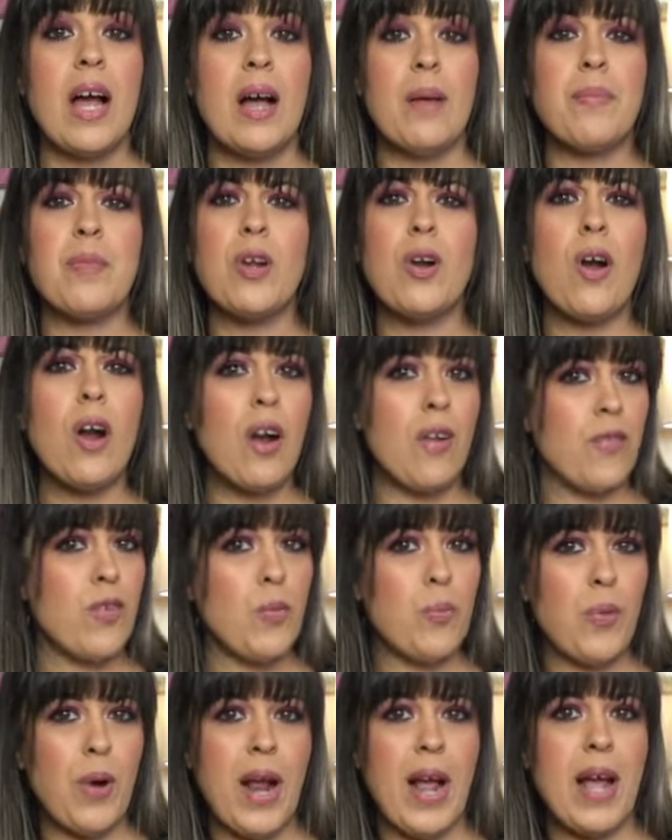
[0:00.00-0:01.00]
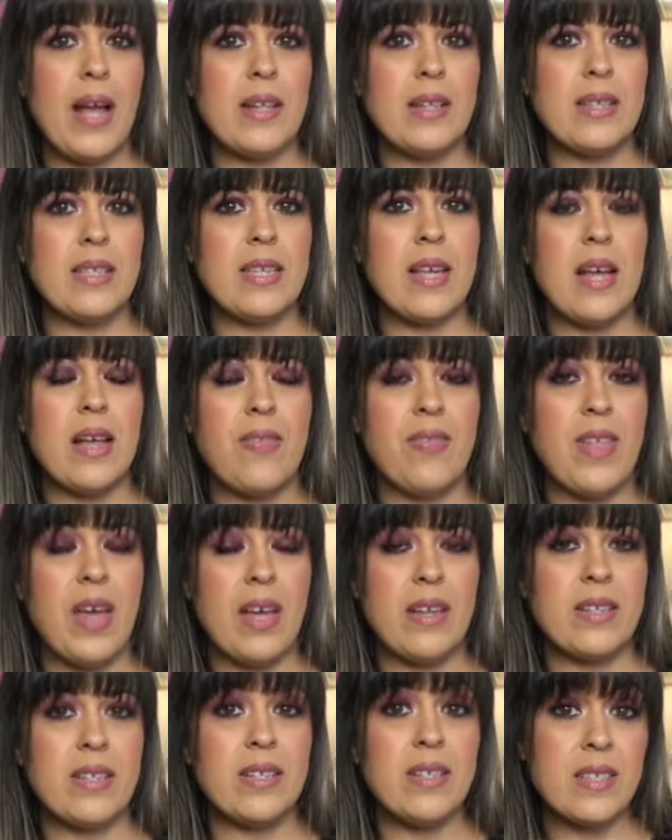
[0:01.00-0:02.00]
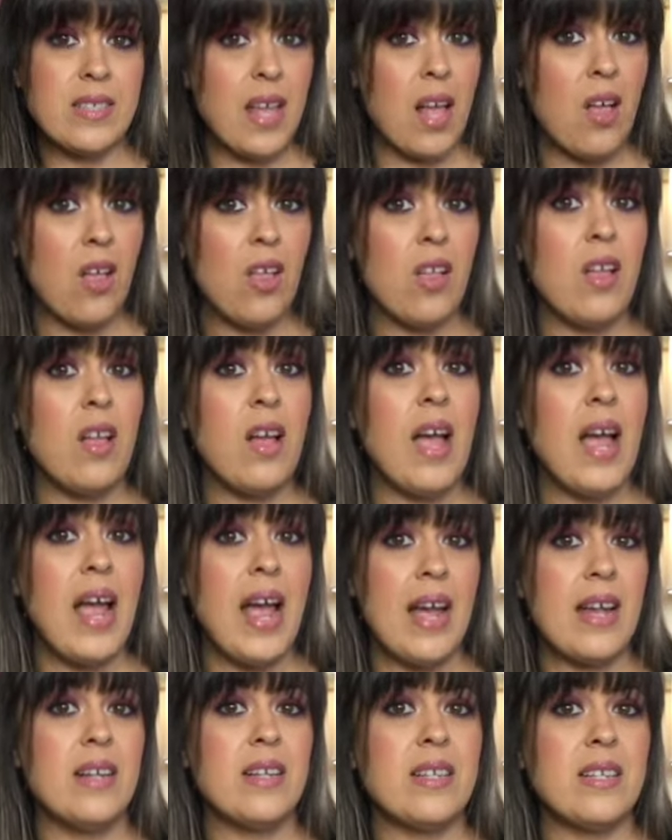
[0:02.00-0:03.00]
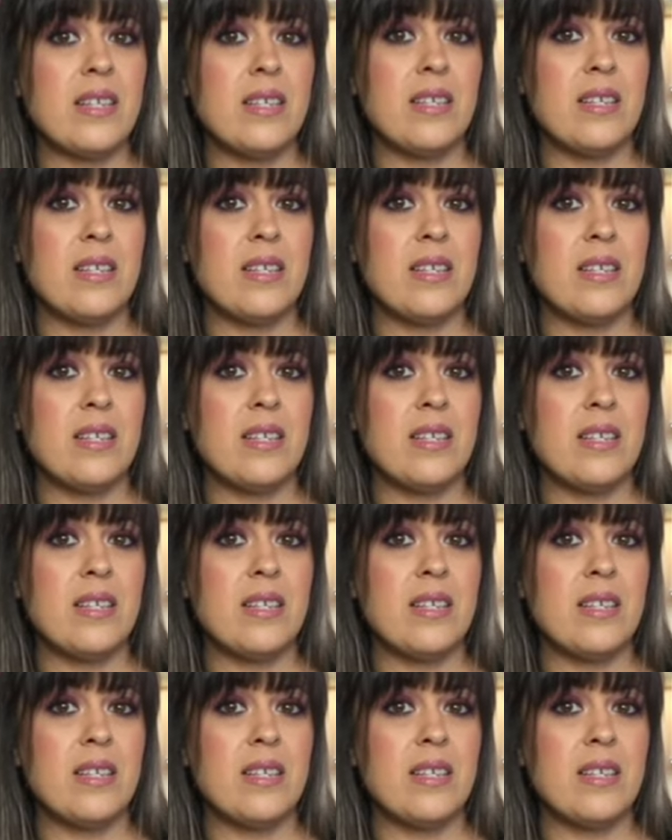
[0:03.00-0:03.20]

there are other brands that sell hand